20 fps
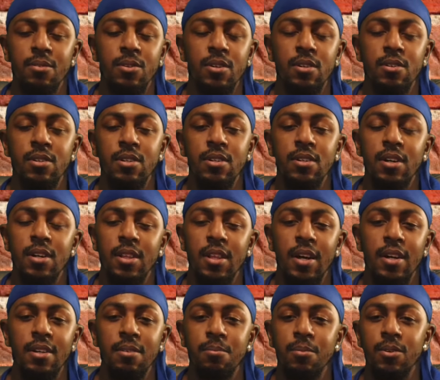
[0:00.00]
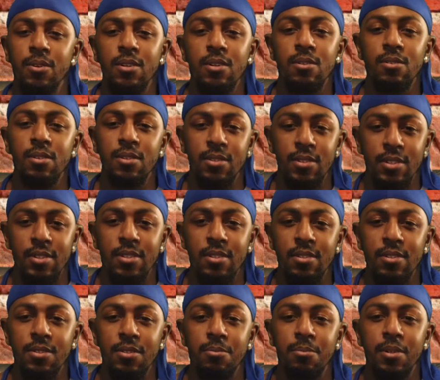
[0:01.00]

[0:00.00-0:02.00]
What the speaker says: We're going a lot of more growing to do,